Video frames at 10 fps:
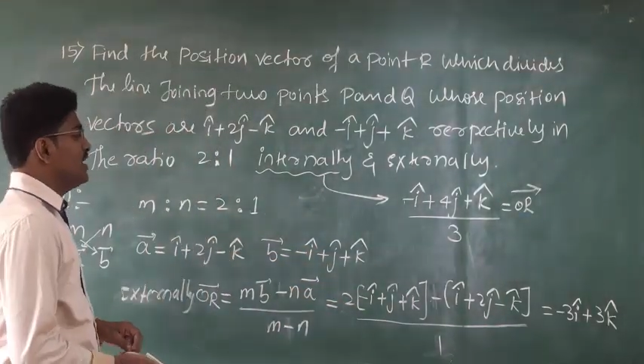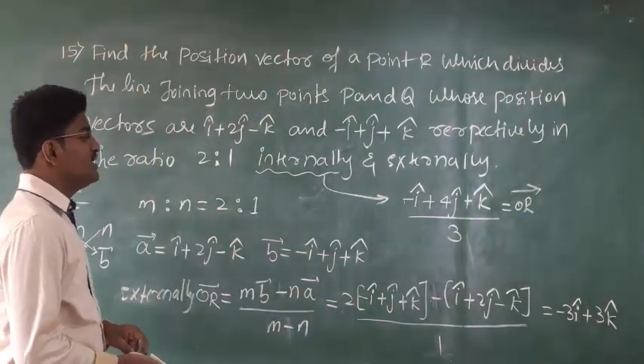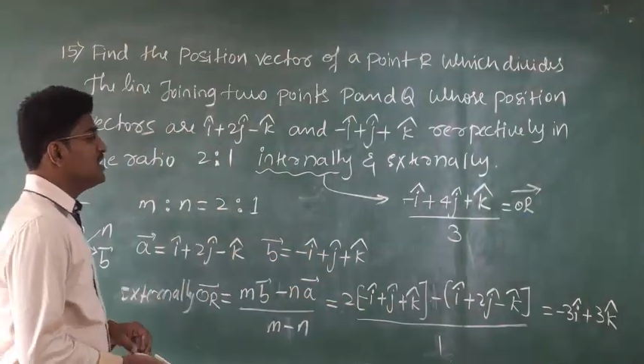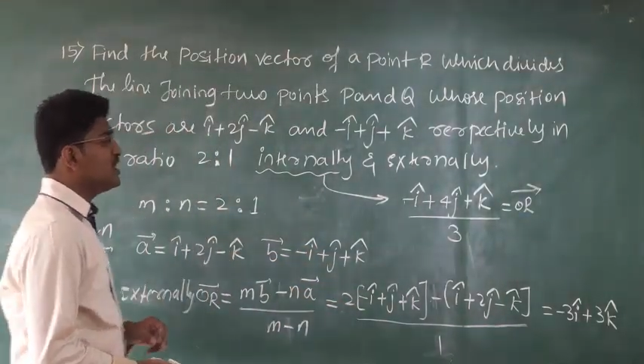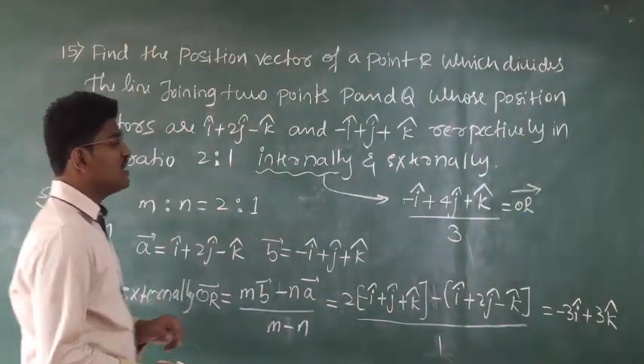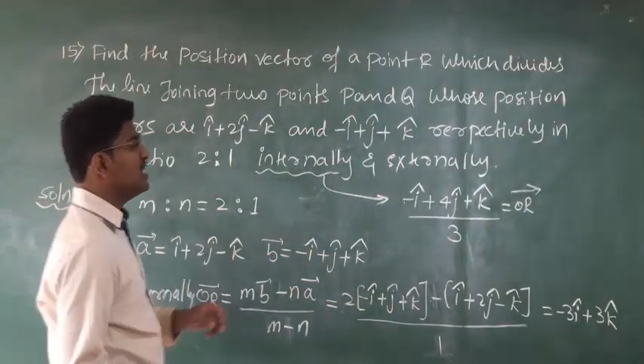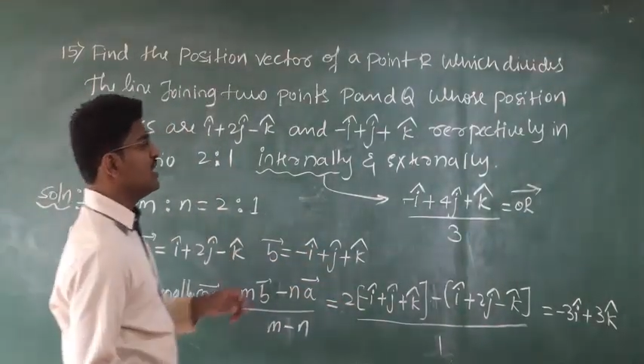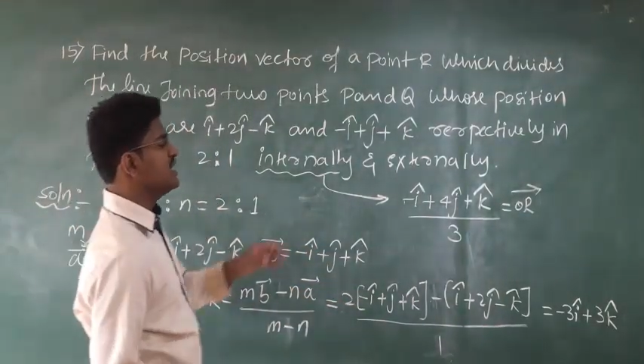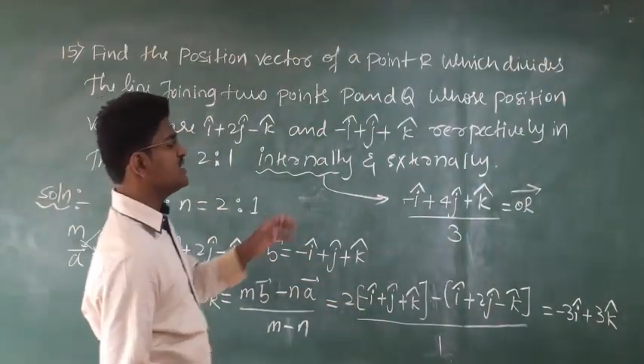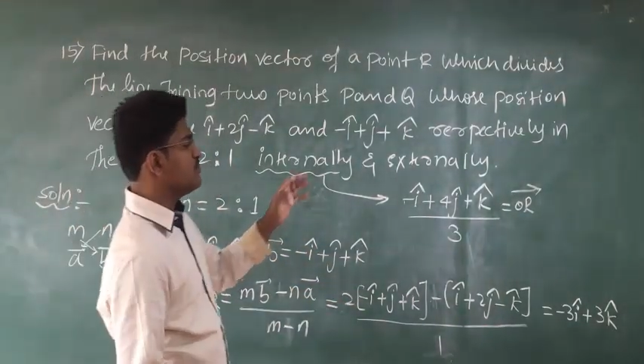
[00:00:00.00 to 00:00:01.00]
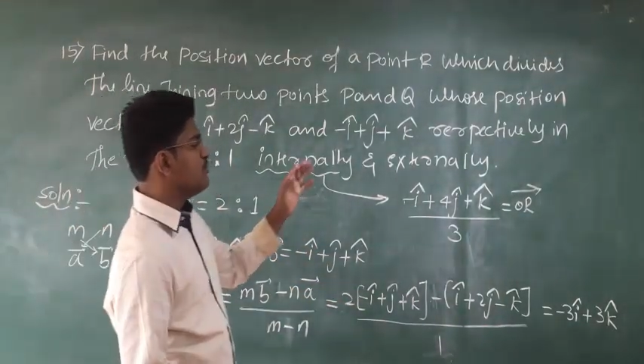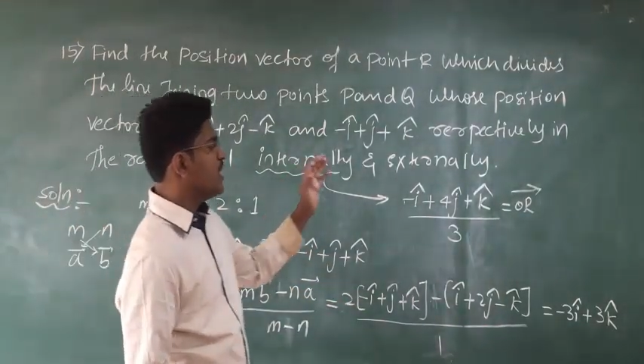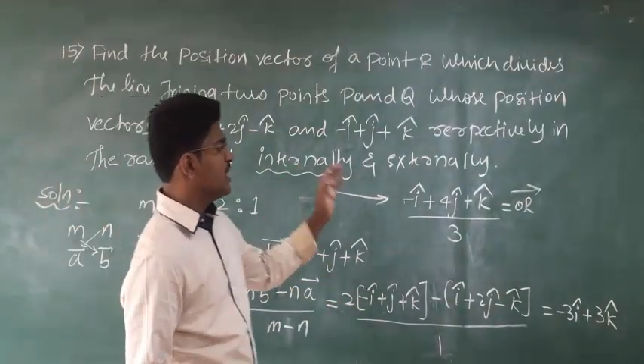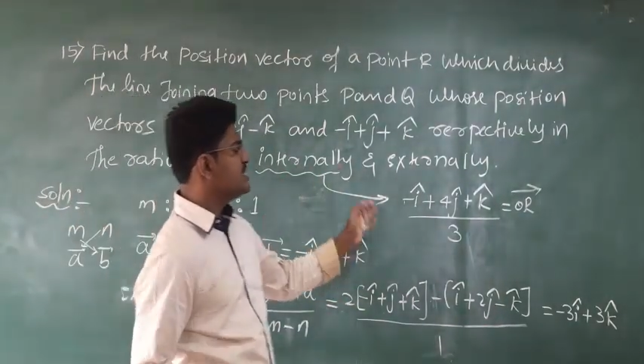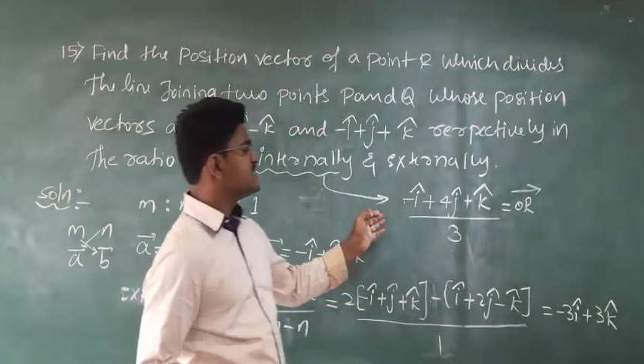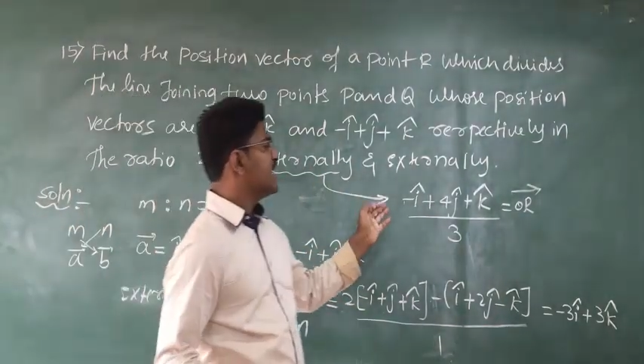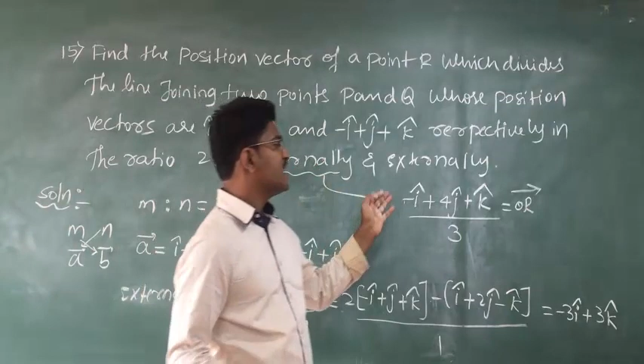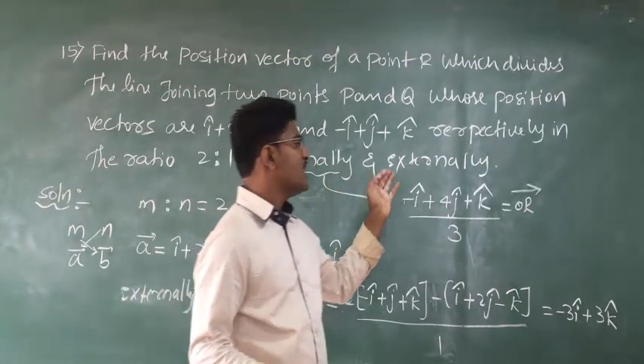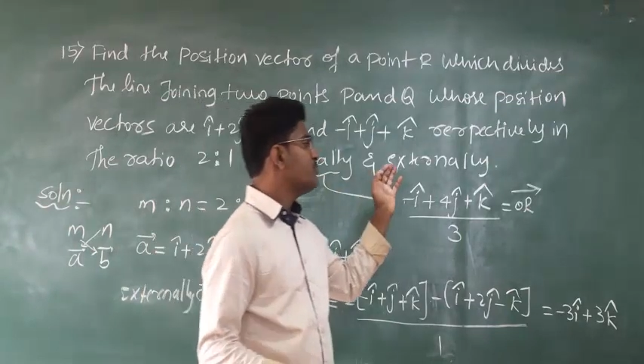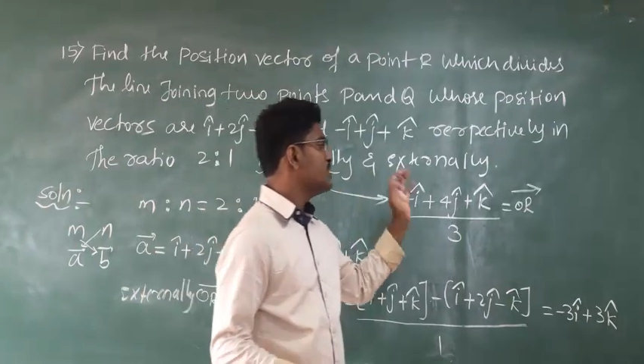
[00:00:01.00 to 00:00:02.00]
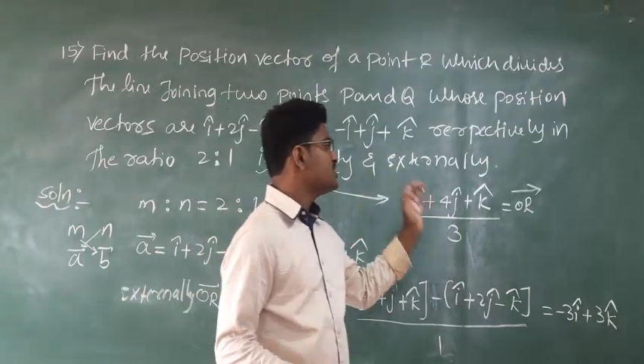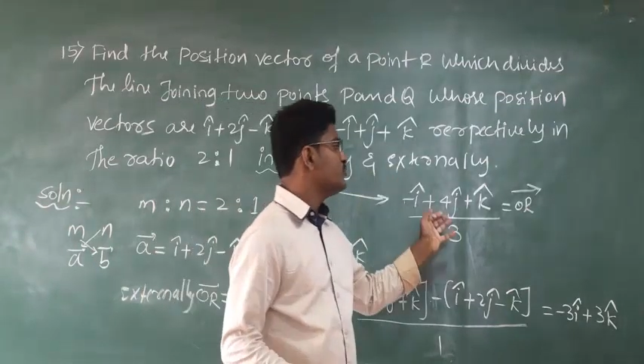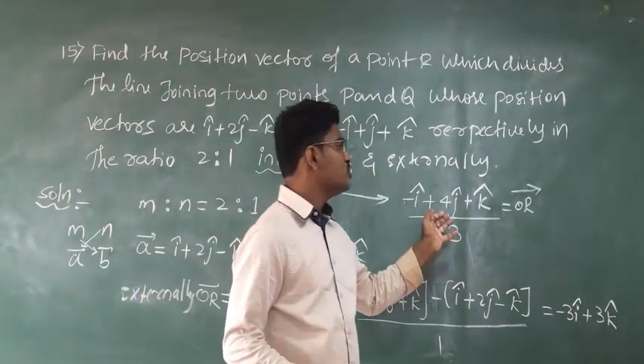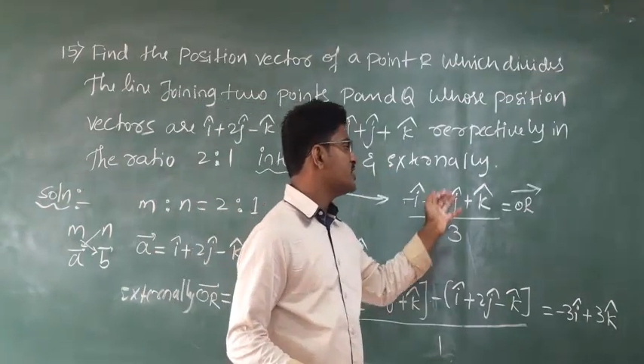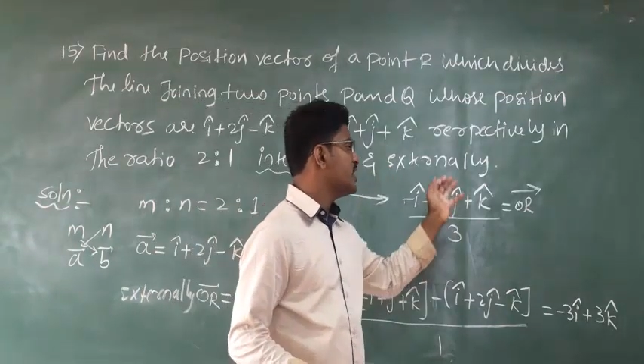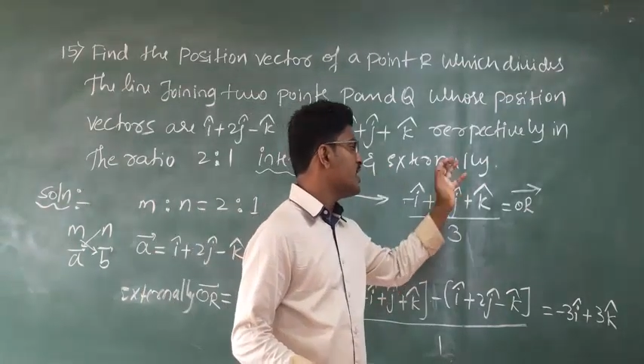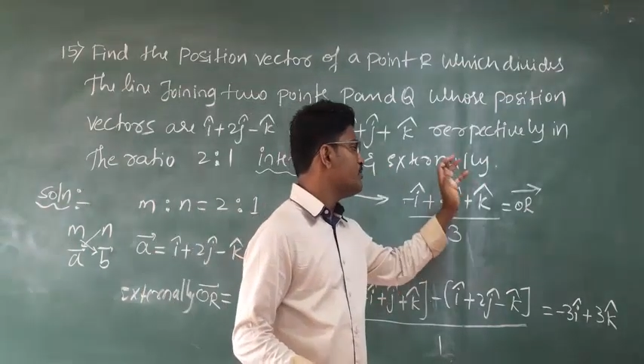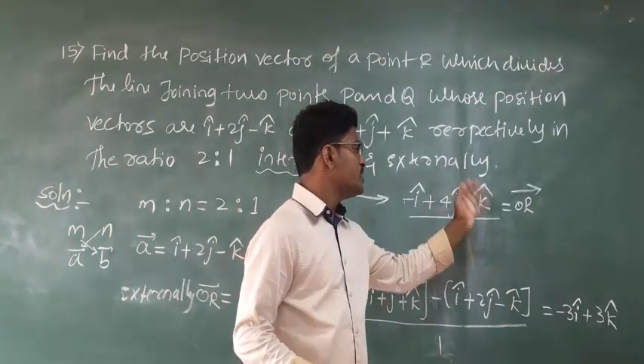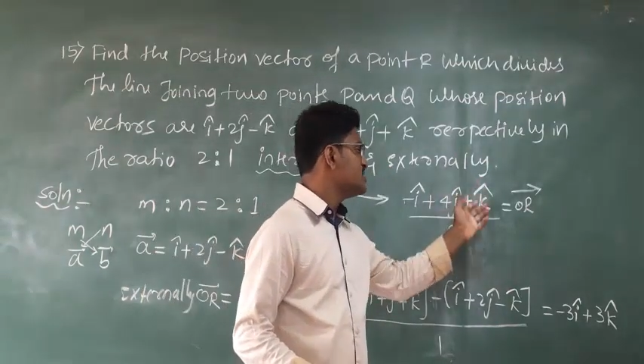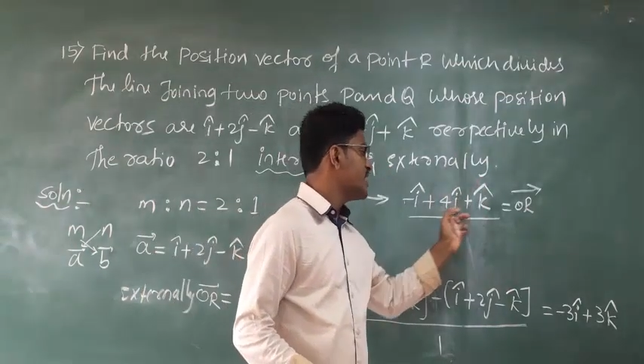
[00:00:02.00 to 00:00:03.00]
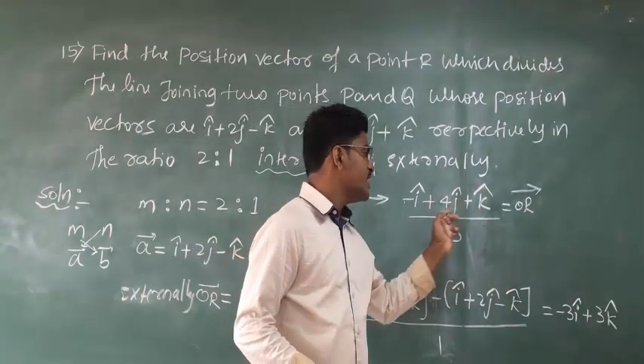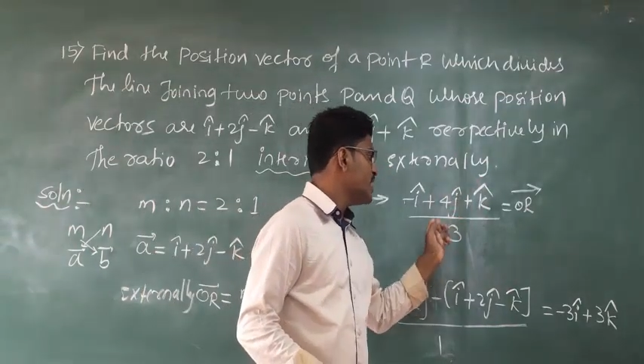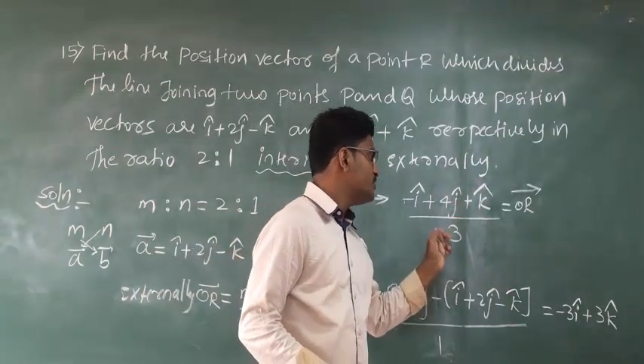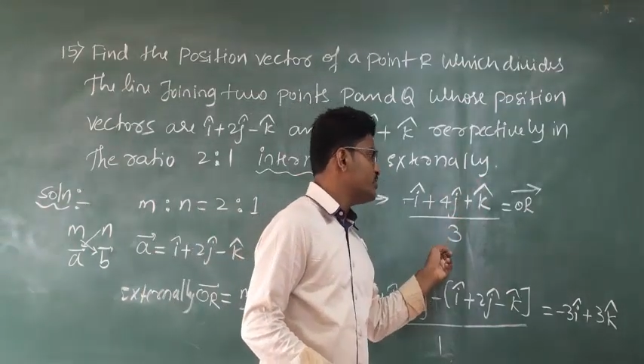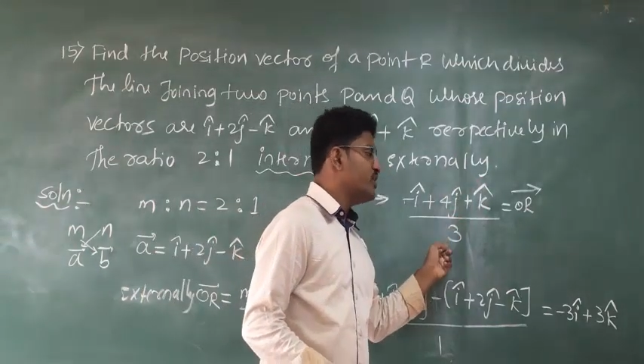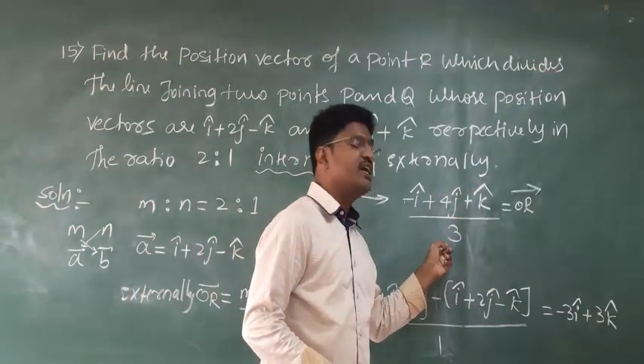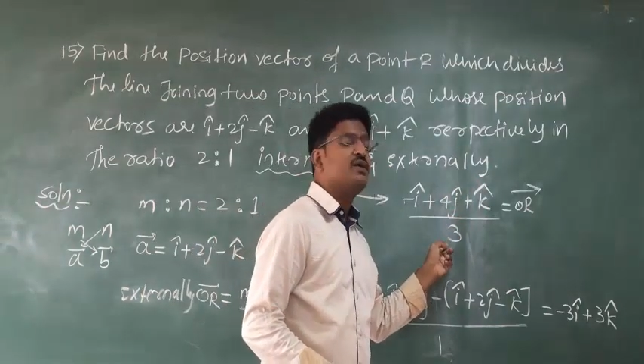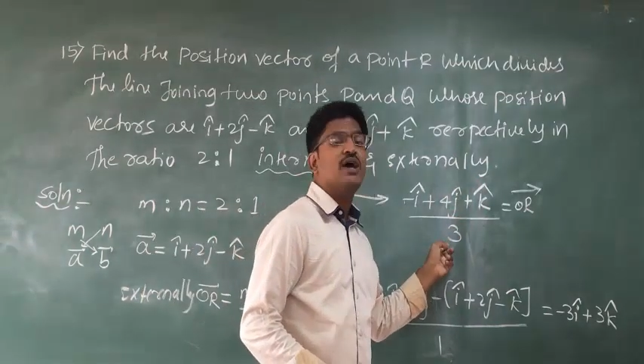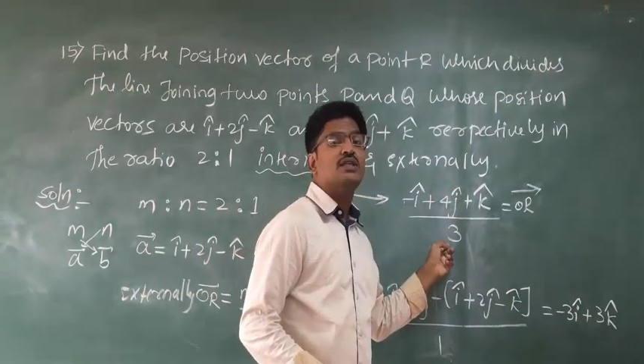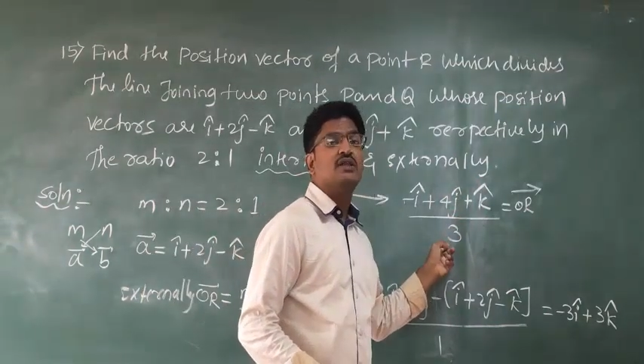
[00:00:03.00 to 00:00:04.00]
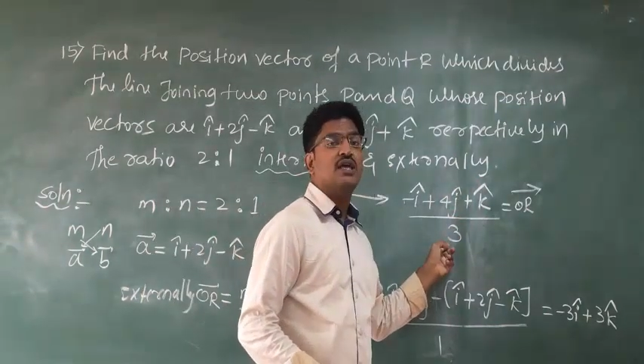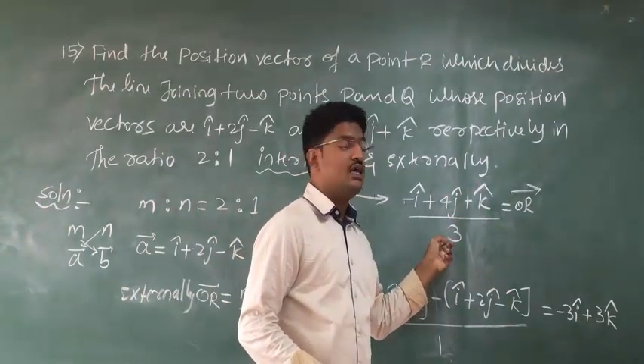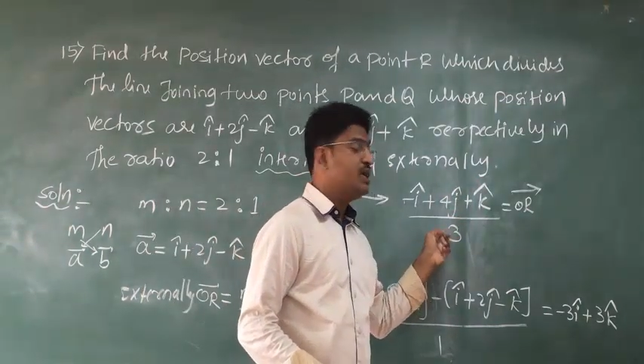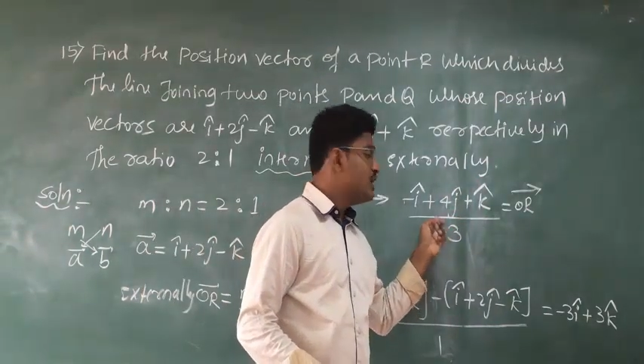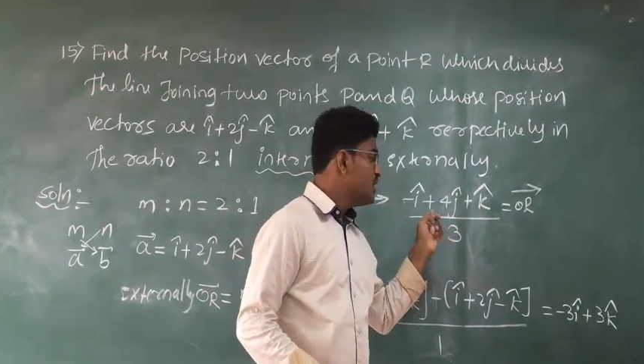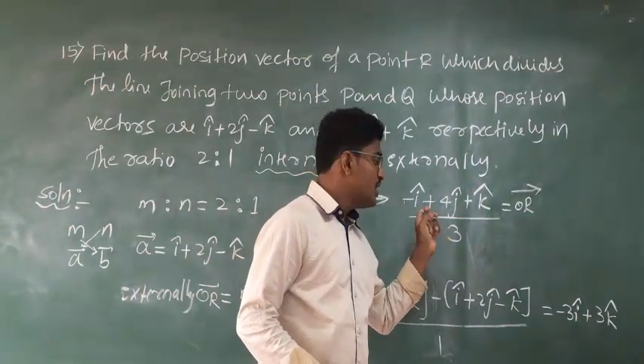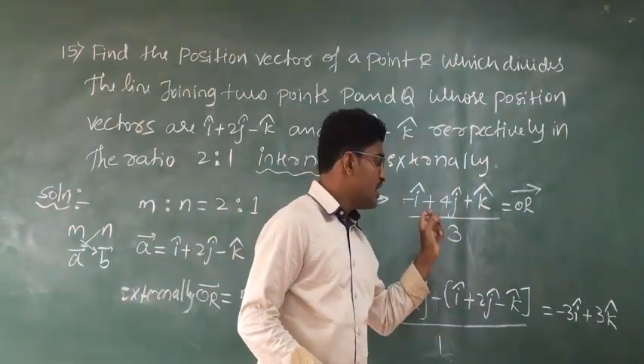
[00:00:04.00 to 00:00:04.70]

internally is minus I cap plus 4j cap plus k cap divided by 3.